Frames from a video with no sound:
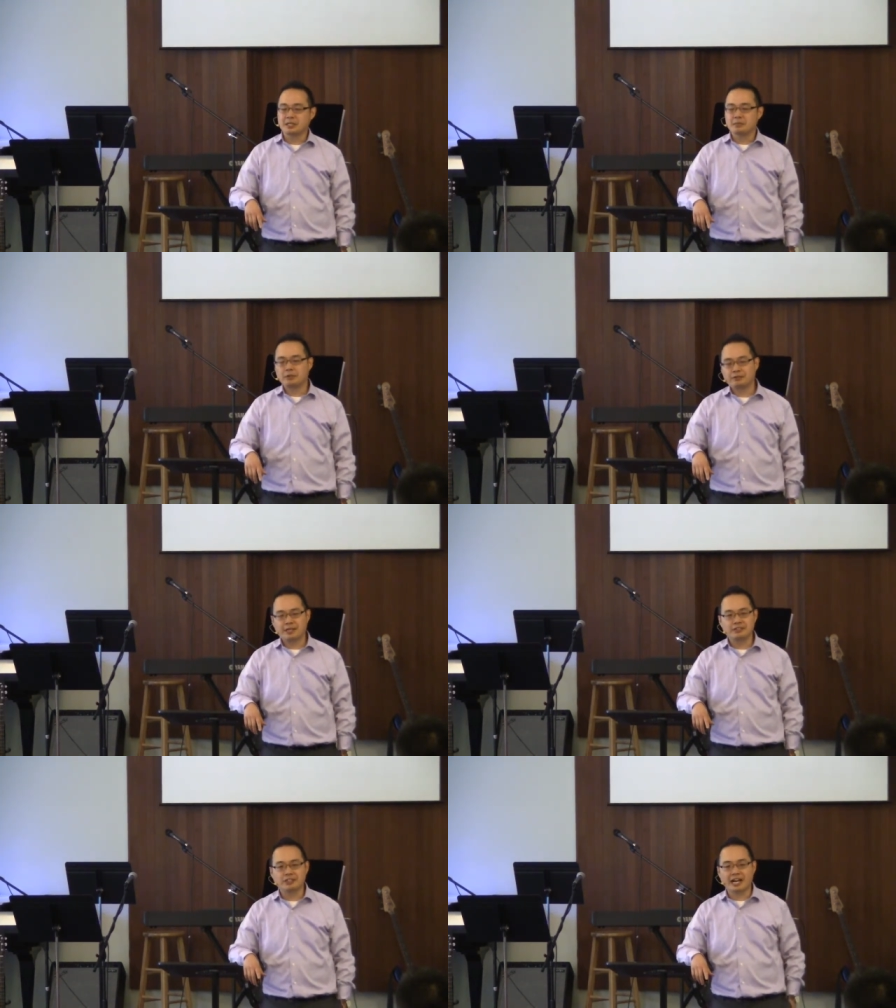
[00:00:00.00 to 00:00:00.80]
But,
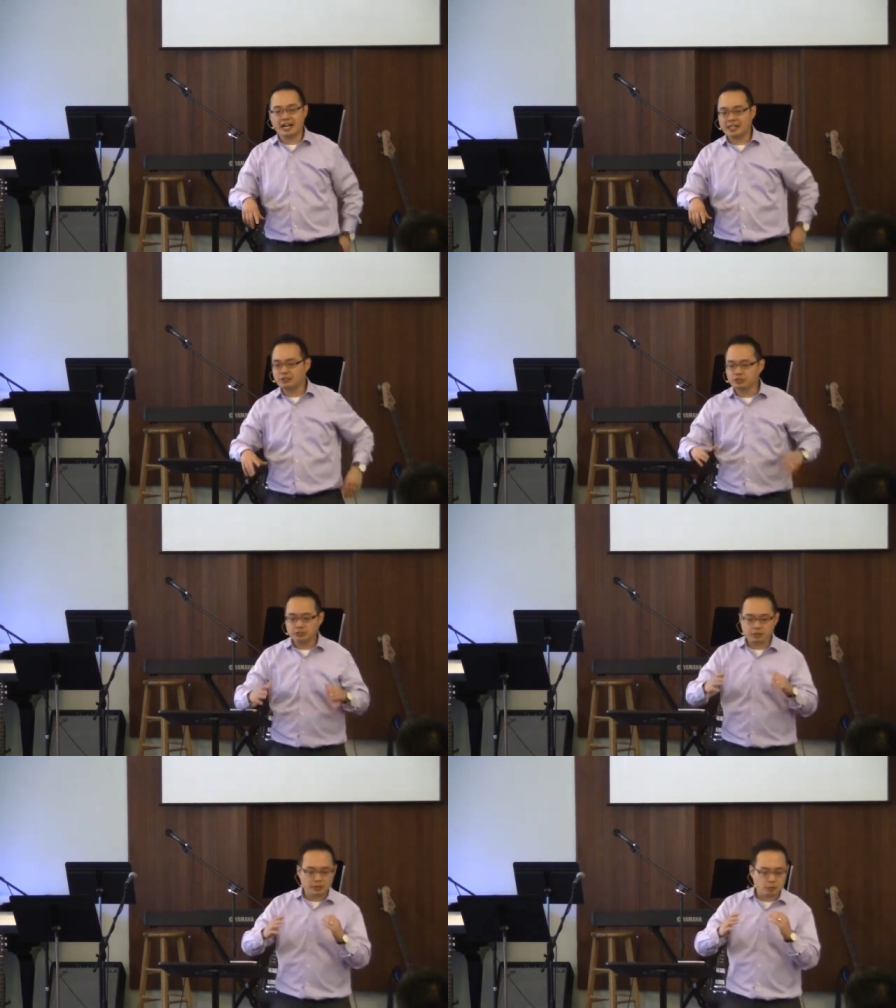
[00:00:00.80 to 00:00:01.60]
friends, I, I
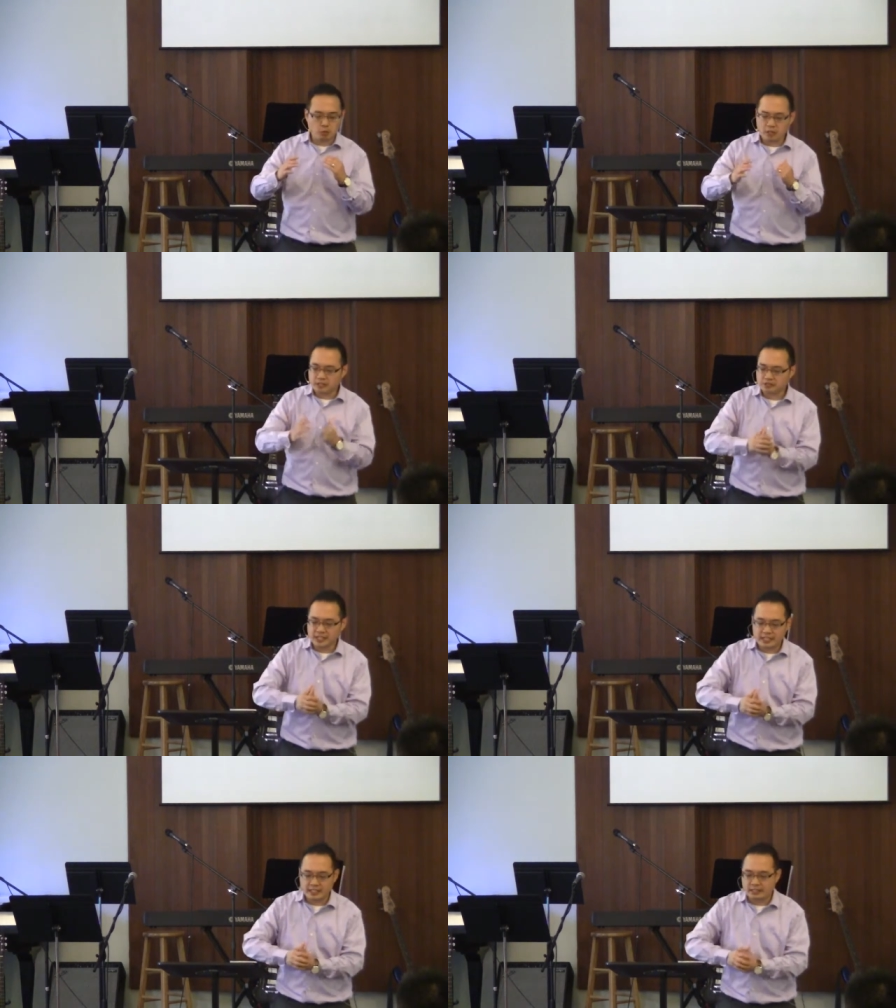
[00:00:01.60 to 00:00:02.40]
just want to
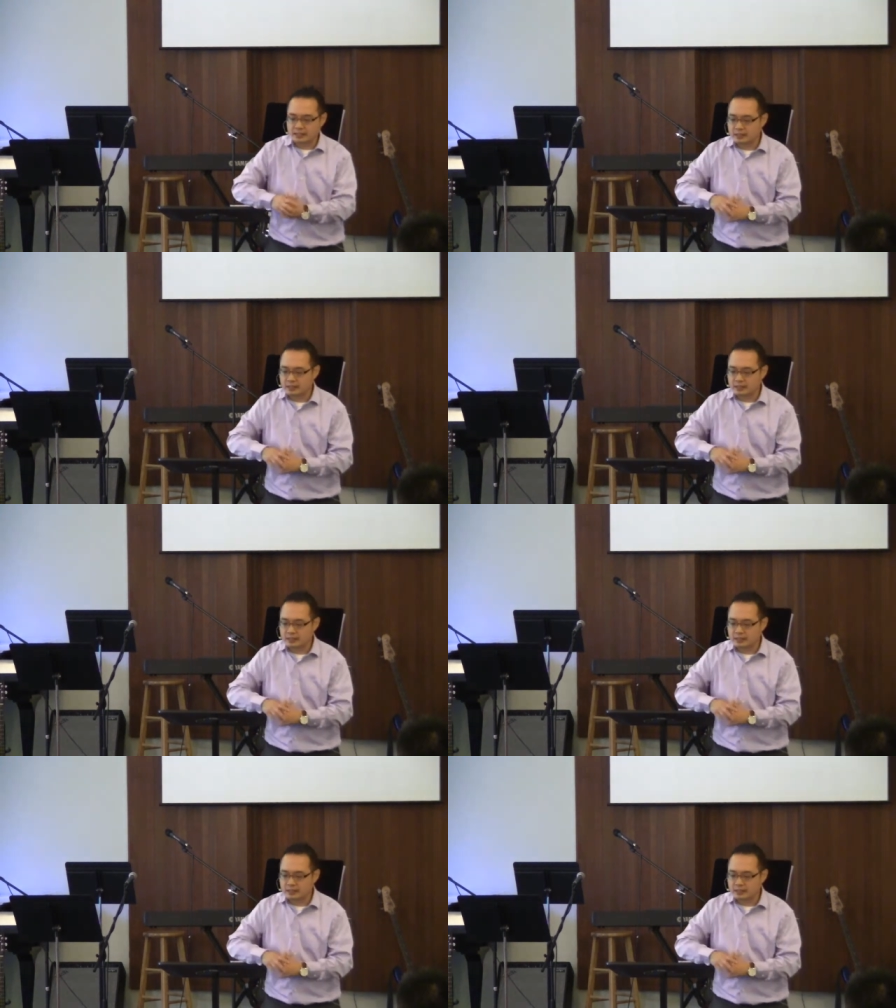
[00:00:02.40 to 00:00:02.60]
say,